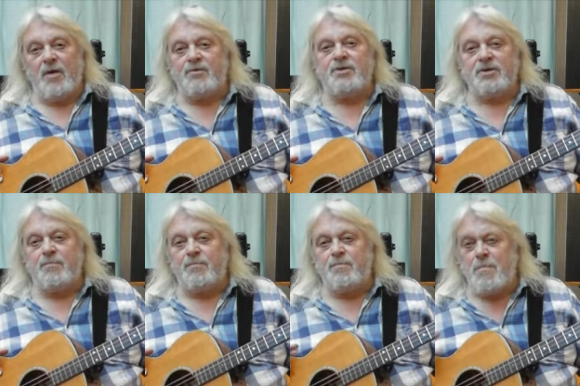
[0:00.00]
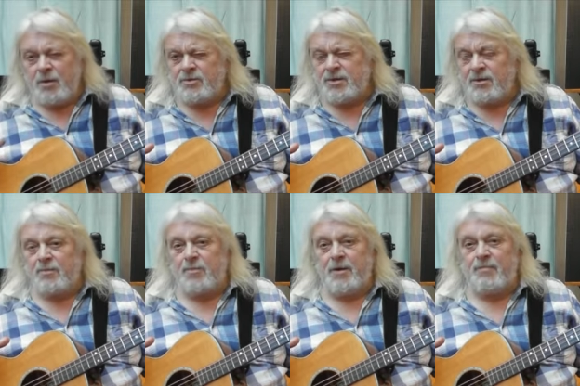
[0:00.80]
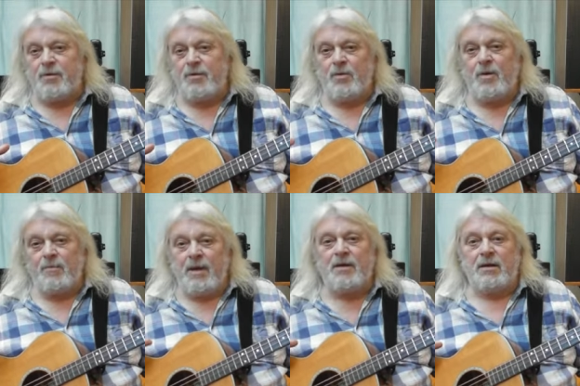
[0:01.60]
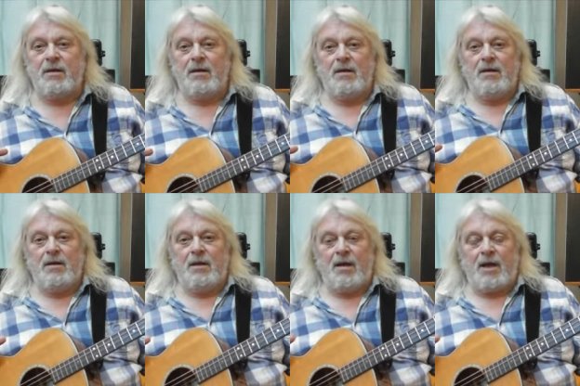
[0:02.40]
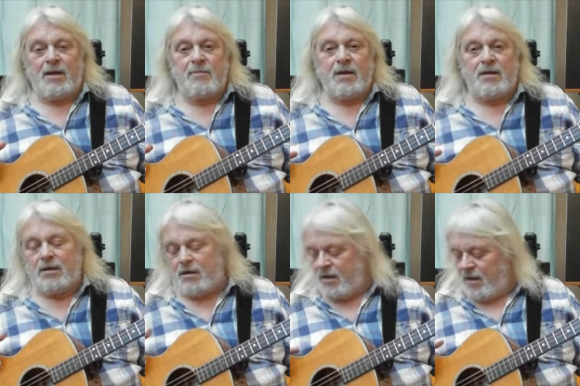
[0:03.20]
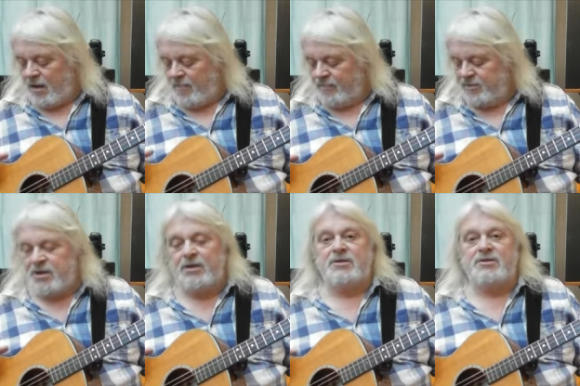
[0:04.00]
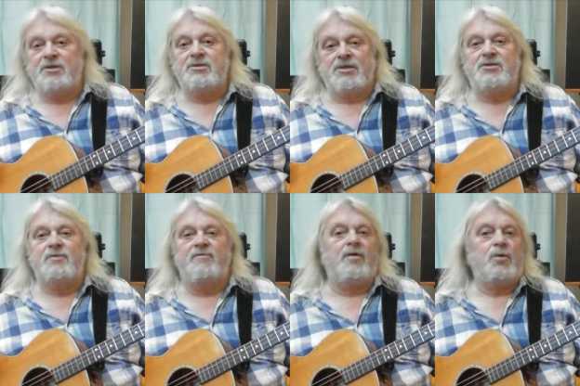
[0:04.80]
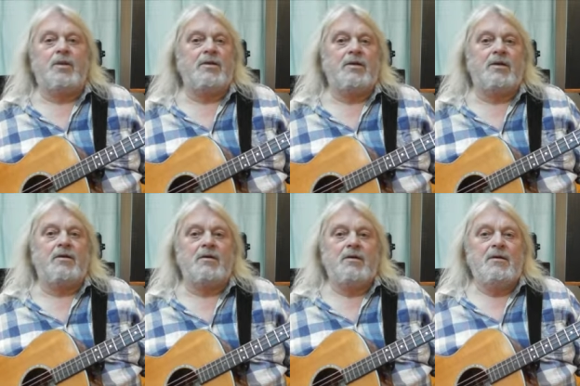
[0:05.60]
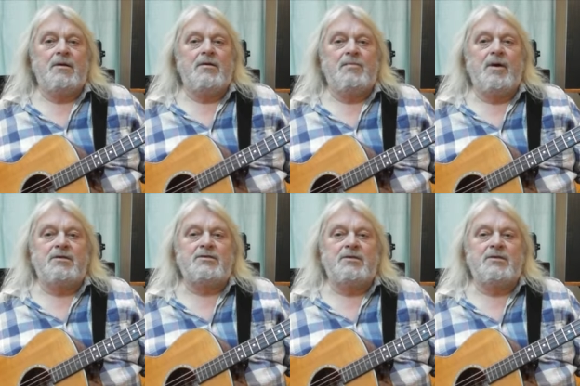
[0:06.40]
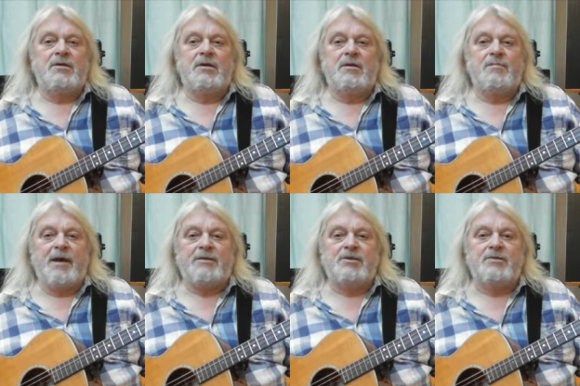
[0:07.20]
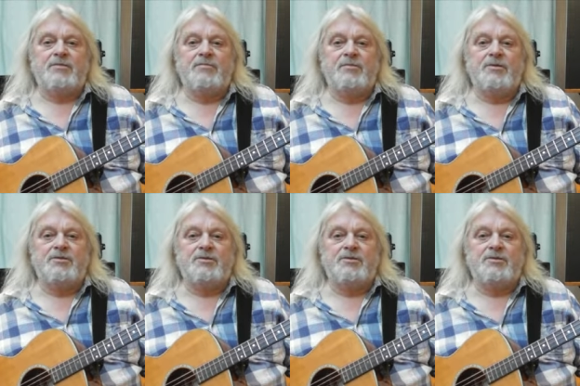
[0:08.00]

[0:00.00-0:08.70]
In fact, most of the people who are making hand making tenor guitars seem to be following the Martin pattern,